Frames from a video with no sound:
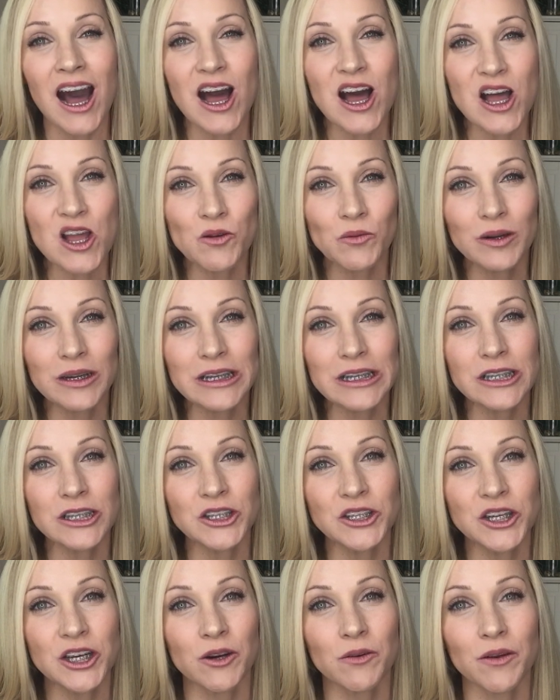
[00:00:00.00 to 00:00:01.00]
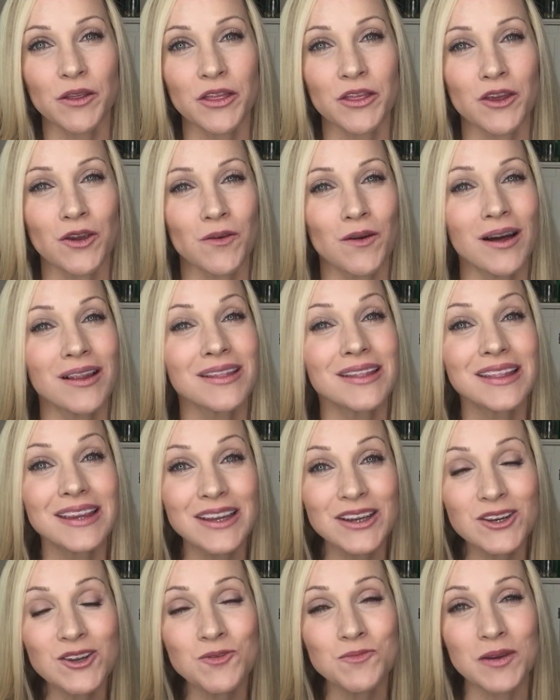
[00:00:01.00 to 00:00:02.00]
I wanted to share with you a
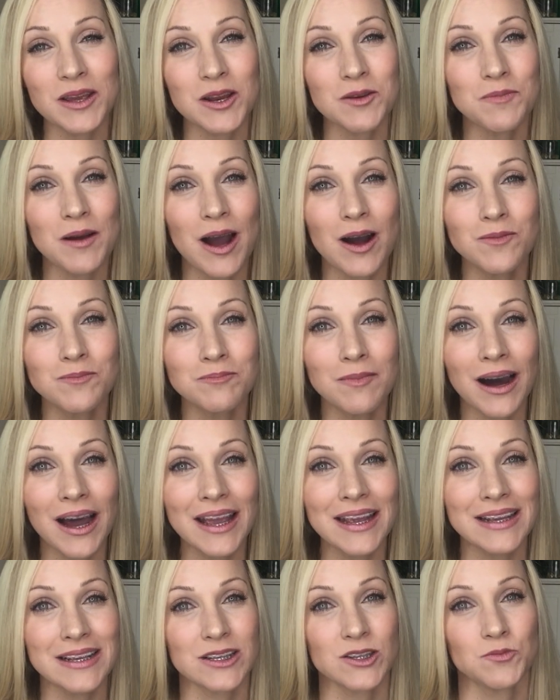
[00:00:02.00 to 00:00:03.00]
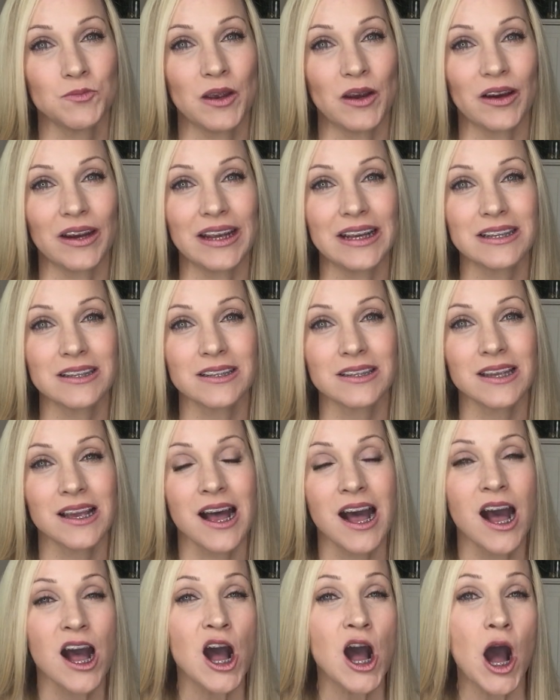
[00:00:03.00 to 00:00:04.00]
little bit about my experience.
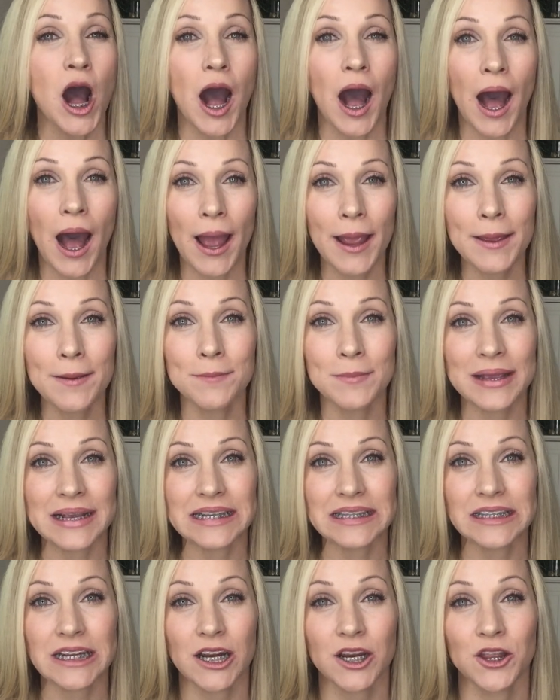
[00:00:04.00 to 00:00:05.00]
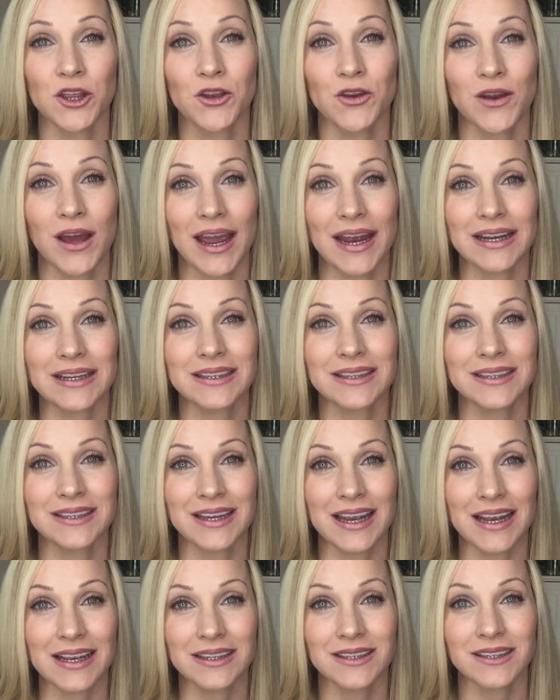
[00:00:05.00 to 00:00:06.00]
I am based out of the United
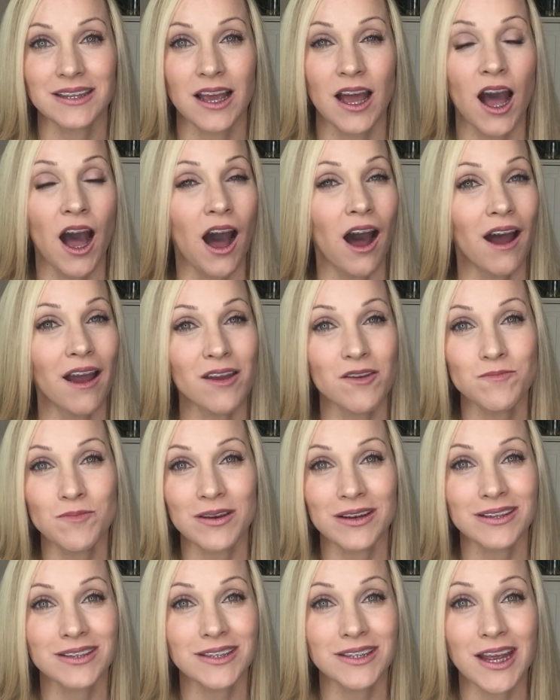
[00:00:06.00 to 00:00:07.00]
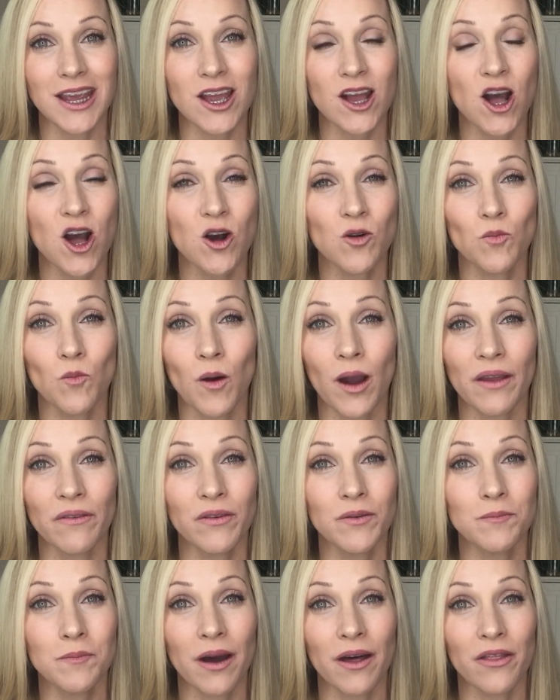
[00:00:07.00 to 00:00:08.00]
States. I have been a stay at home
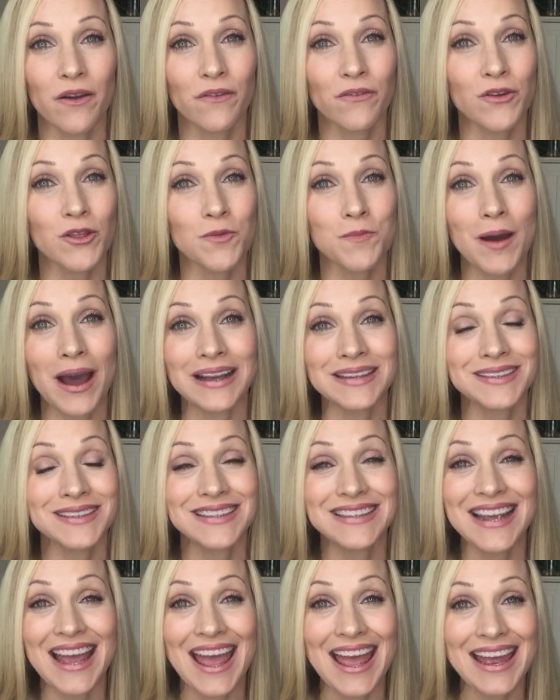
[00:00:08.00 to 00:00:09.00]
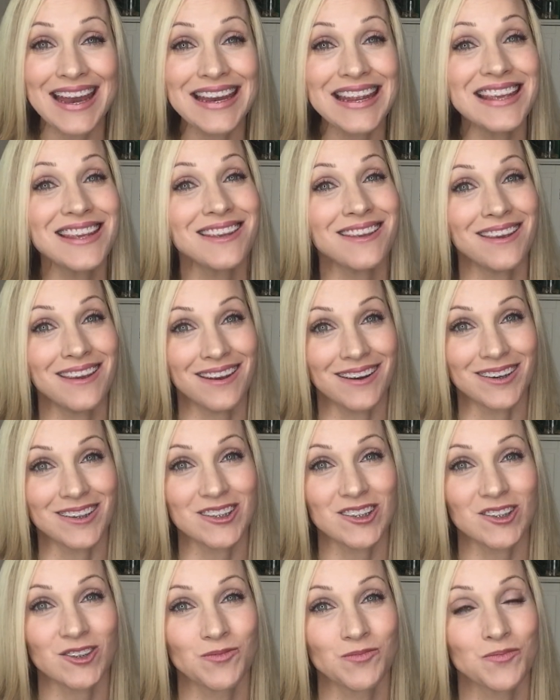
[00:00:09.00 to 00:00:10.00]
wife and mother for the past 10
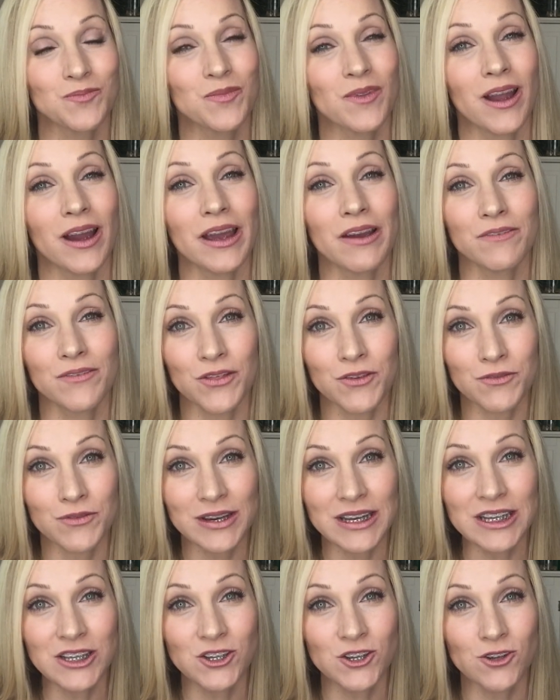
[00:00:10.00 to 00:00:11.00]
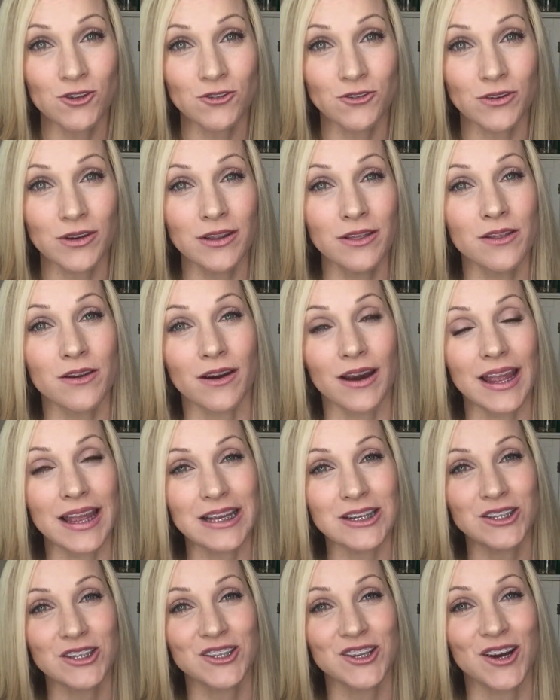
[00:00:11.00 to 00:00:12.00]
years. I have three children. Their
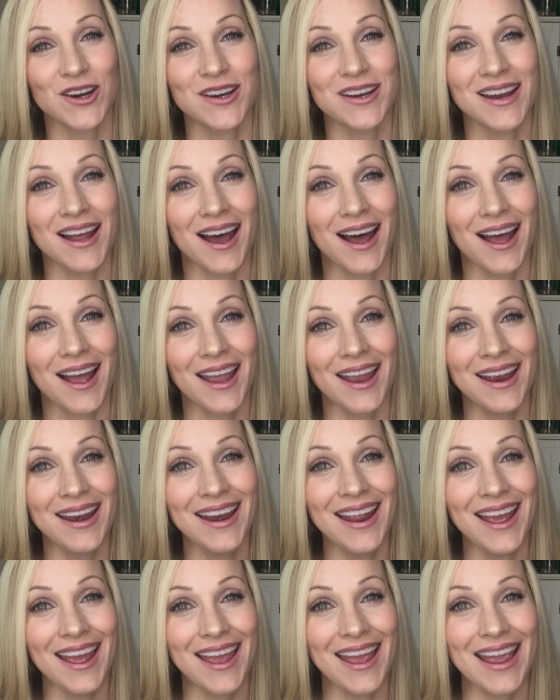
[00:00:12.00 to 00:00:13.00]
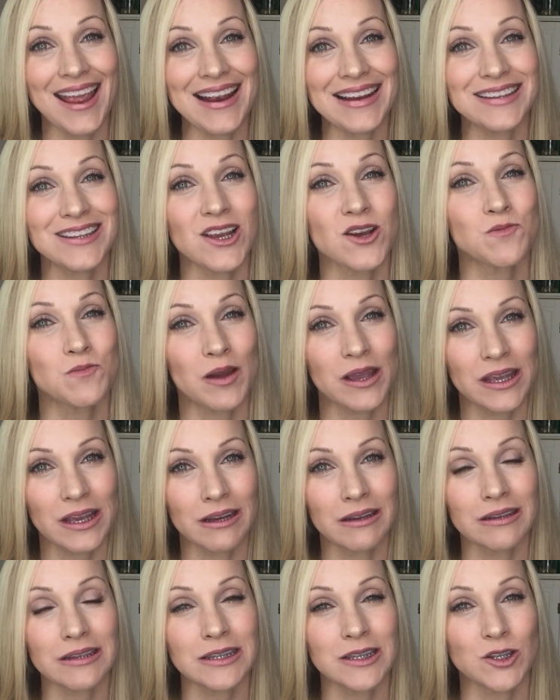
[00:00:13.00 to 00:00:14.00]
ages are nine, eight, and my
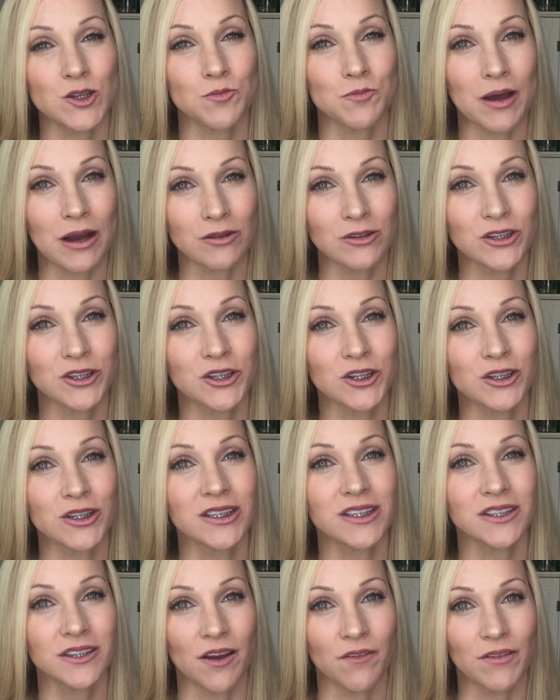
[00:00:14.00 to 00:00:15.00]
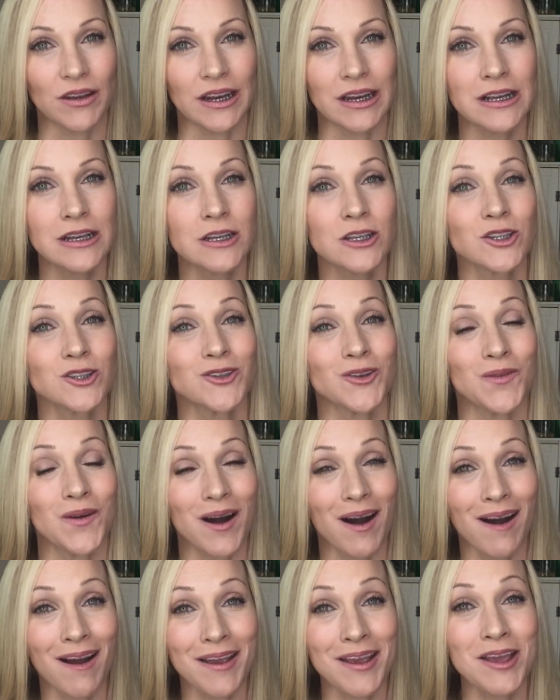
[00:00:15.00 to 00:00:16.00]
youngest is about to turn seven. So
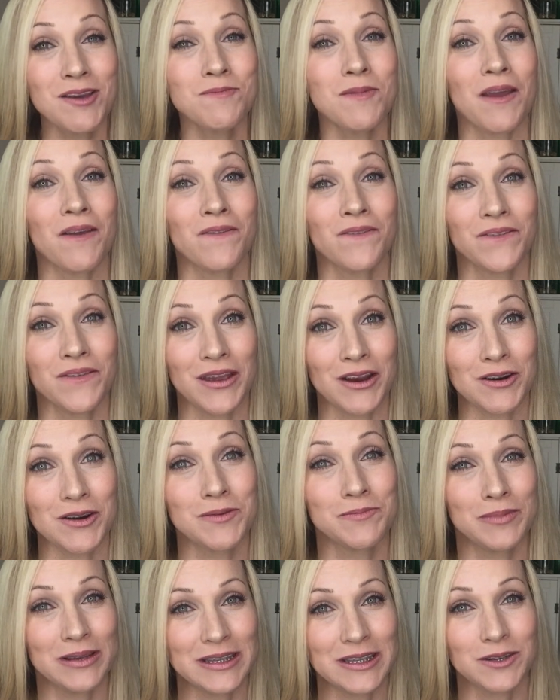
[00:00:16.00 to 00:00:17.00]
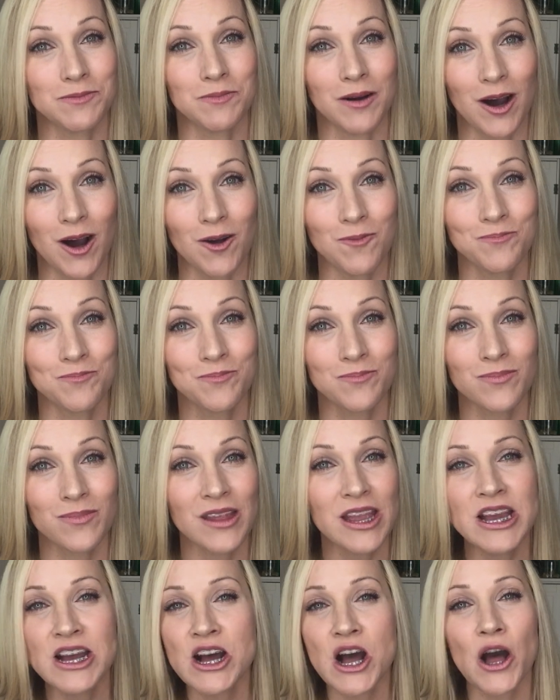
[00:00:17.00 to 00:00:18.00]
I am a very busy mom.
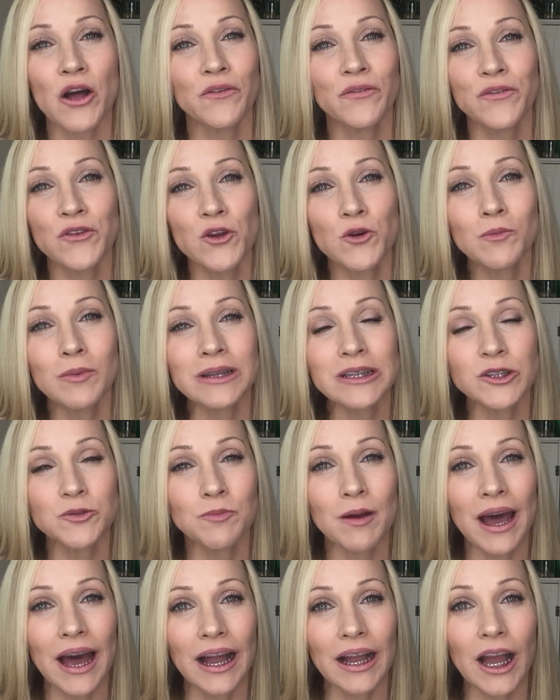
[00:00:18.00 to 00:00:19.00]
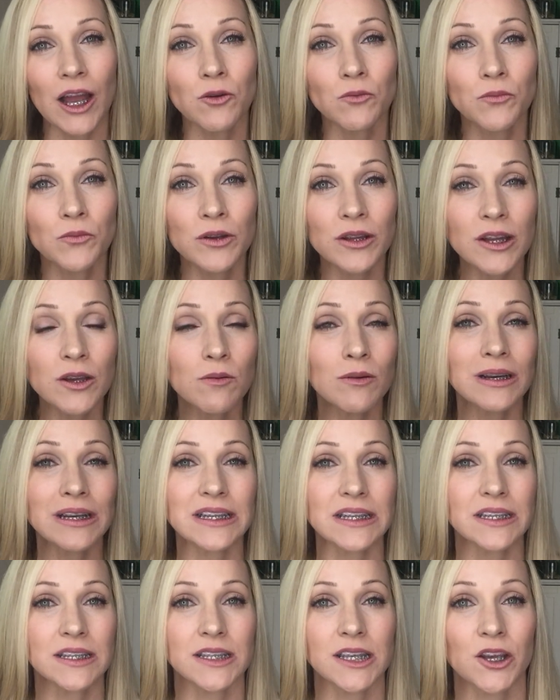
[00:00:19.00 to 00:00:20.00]
A few months back, I really
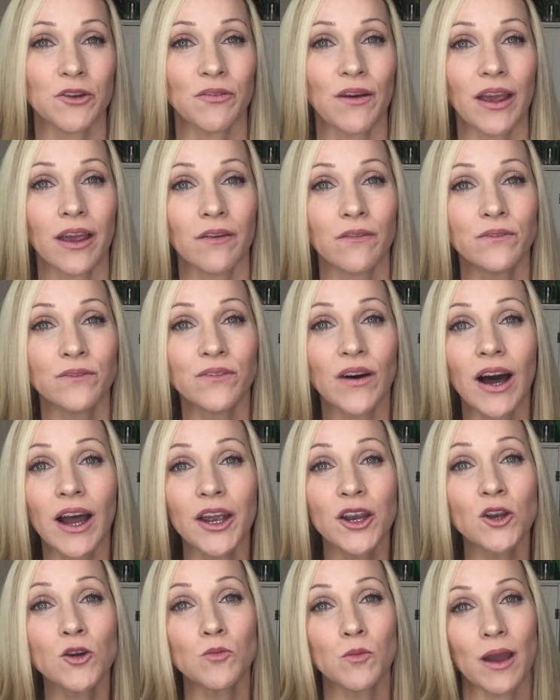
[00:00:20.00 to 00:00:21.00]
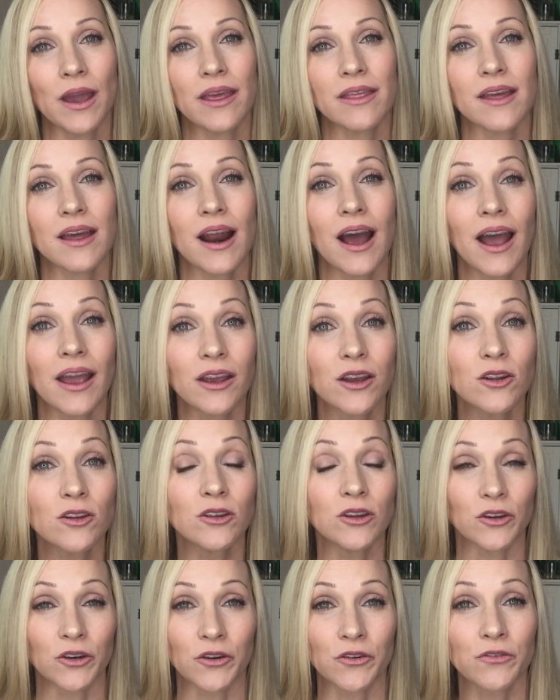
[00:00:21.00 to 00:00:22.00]
wanted to see if I could find a way that I could
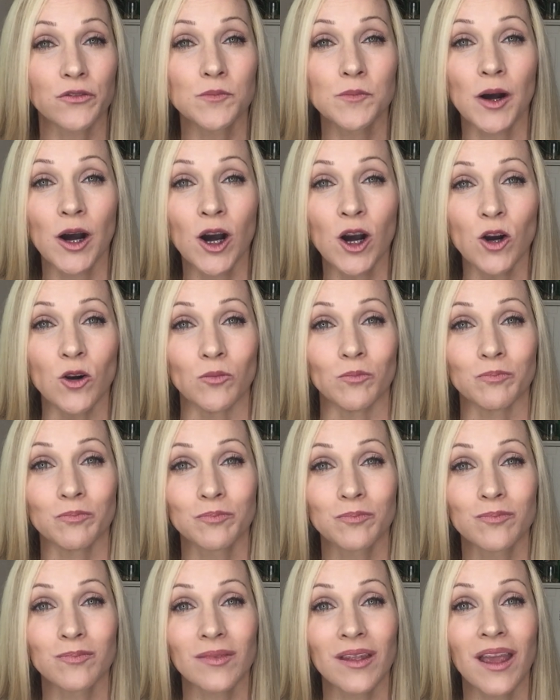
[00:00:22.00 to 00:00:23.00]
learn from home.